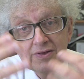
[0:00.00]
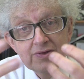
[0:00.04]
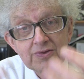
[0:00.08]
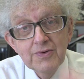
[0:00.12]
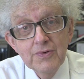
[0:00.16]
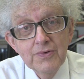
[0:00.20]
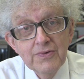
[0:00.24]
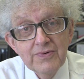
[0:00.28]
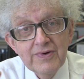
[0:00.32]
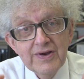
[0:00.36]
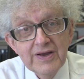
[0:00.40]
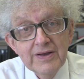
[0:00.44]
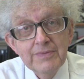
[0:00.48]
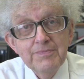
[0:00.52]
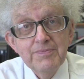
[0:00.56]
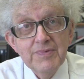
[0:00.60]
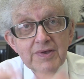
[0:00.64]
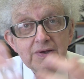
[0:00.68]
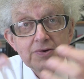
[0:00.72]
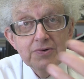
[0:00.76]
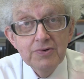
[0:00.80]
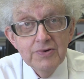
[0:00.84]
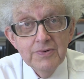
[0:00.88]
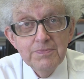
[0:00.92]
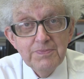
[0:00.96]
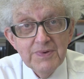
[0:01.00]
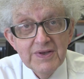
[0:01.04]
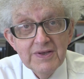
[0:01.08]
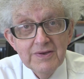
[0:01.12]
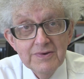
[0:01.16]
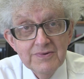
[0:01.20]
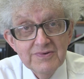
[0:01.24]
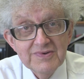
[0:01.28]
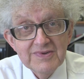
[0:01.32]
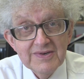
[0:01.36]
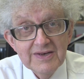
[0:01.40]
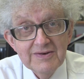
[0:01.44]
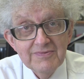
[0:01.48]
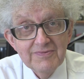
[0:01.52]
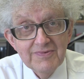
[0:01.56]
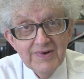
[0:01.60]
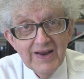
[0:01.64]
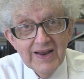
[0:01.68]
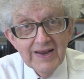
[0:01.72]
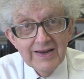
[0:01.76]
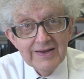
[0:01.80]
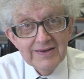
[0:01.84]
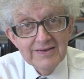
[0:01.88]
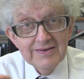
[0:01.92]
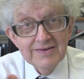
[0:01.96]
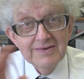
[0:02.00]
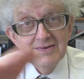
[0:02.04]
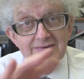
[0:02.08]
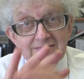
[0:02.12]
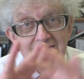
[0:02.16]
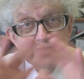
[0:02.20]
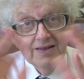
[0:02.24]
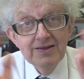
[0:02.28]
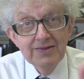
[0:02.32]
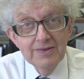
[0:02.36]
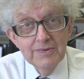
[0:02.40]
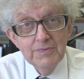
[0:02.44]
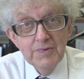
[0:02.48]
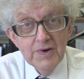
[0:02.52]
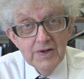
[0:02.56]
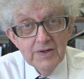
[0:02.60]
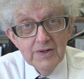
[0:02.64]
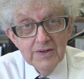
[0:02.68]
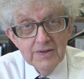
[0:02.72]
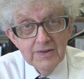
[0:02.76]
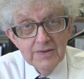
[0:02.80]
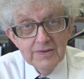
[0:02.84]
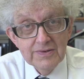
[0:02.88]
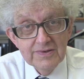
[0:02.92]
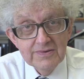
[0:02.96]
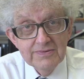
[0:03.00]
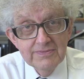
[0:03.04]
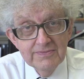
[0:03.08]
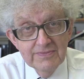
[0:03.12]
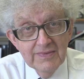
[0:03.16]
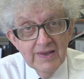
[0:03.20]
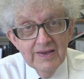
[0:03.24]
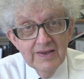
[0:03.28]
thorium that could be used in reactors in the world